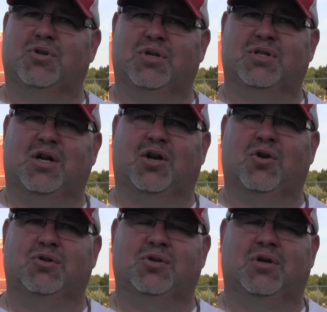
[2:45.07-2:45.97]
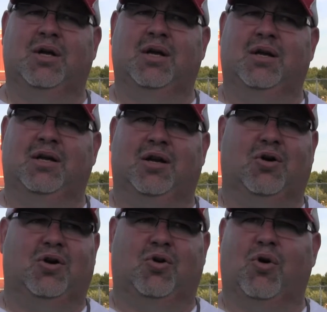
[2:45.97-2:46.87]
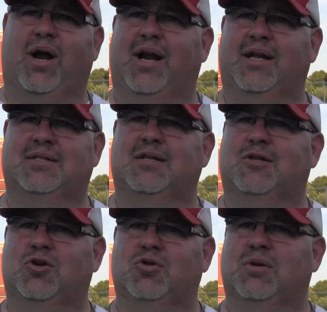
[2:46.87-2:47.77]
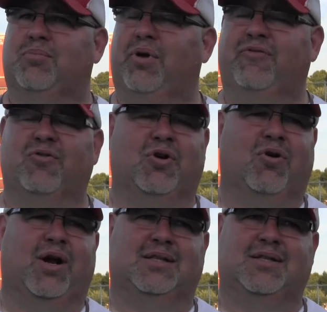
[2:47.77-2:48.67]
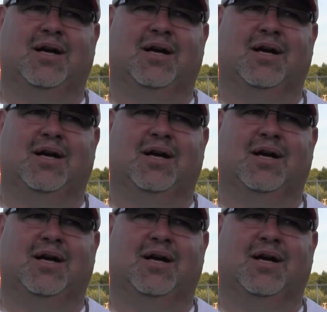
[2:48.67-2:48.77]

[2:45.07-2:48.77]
So he's going to go to, you know, a great institution, play for a great